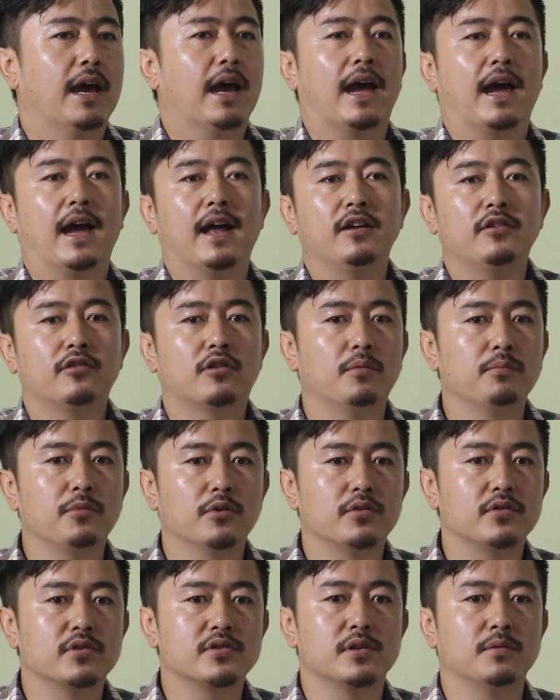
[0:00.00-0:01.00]
and
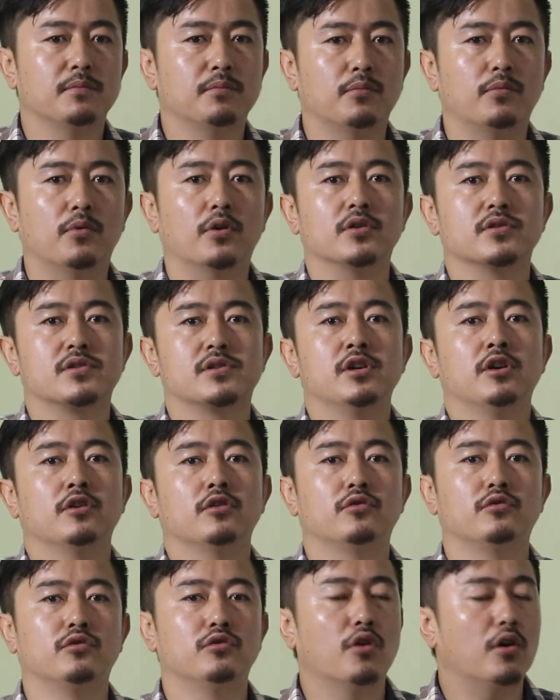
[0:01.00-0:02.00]
communism was
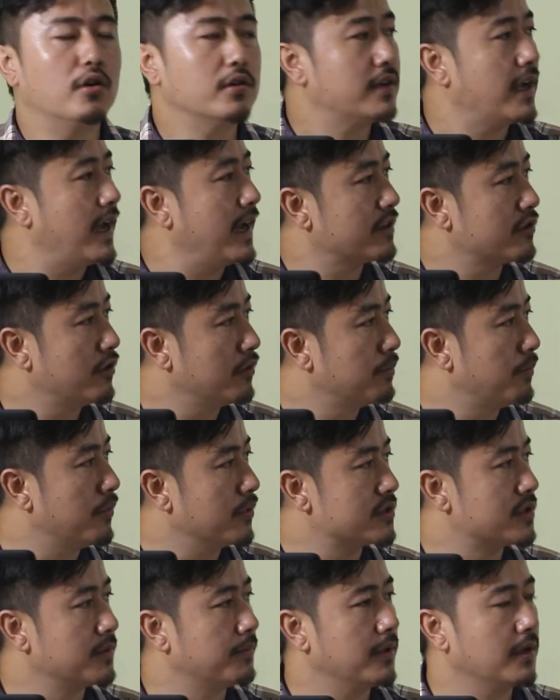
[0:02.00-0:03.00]
not at all
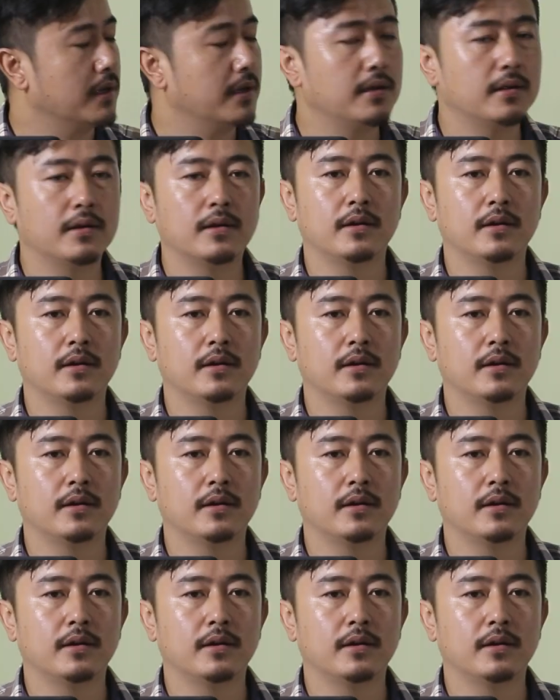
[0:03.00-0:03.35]
possible.